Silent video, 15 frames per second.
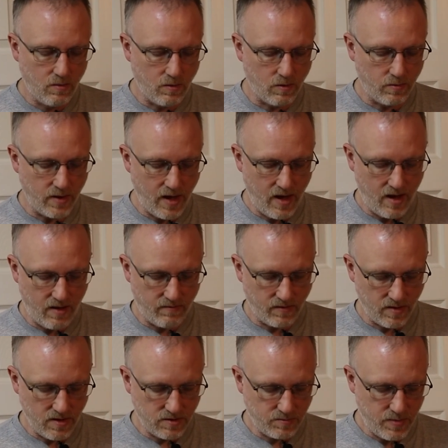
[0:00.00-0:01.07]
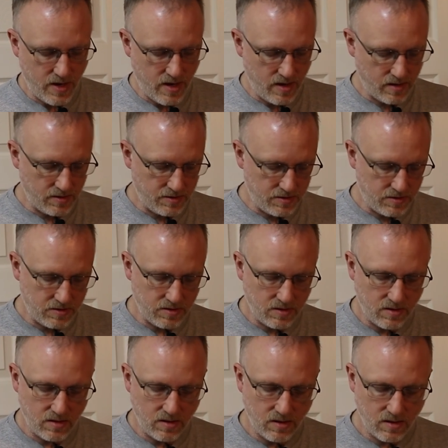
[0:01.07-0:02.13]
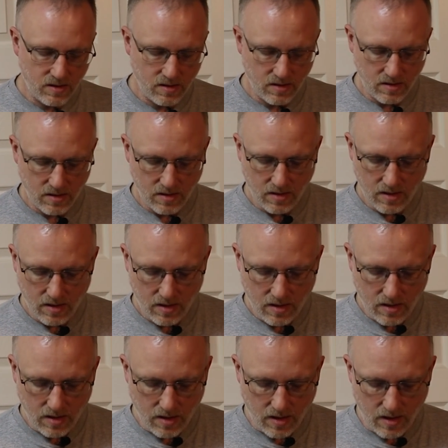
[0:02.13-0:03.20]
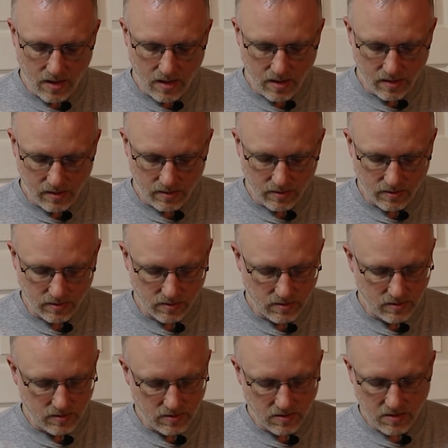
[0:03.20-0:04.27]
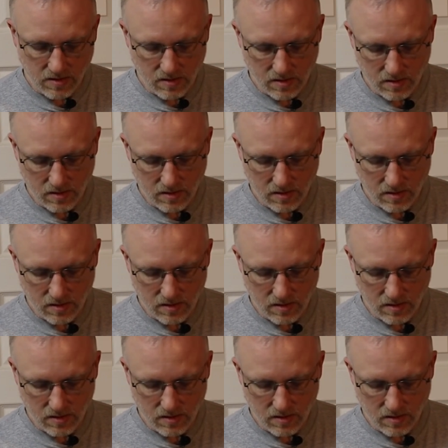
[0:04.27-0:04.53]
what we have in this box is